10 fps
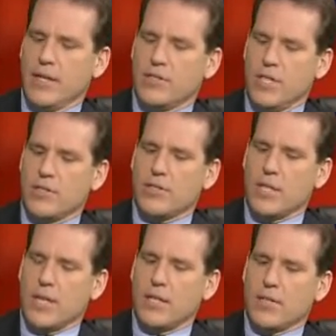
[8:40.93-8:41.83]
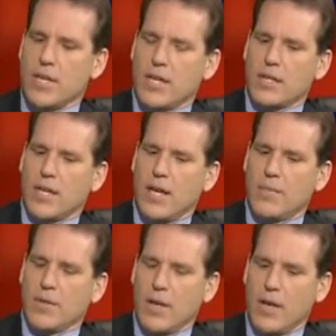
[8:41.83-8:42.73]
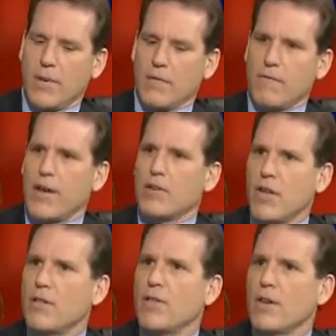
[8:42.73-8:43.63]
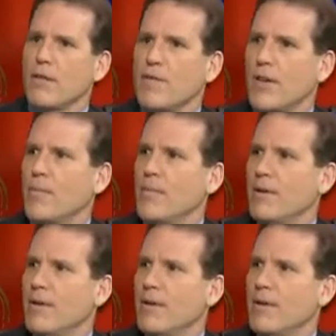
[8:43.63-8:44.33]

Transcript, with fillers: Jesus said that Satan came to him and found nothing of him